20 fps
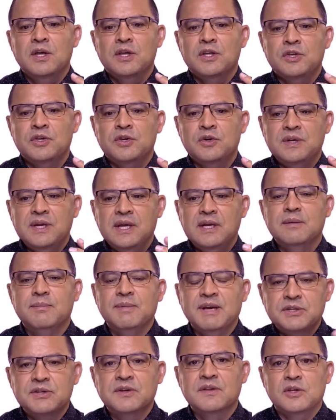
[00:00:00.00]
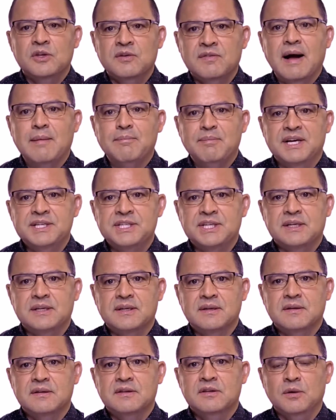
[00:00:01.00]
you need to make sure that you've got
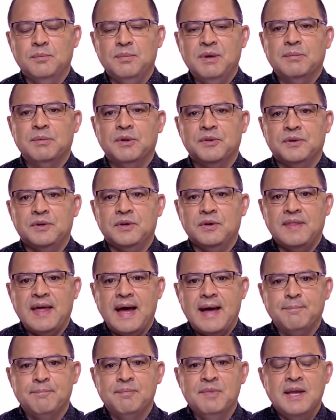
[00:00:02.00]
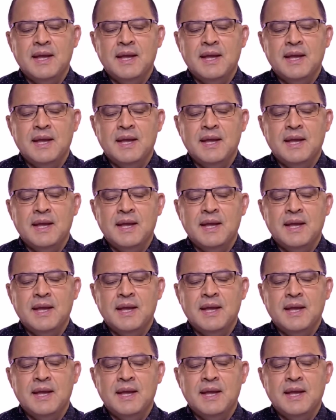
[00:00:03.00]
budget to be able to do that.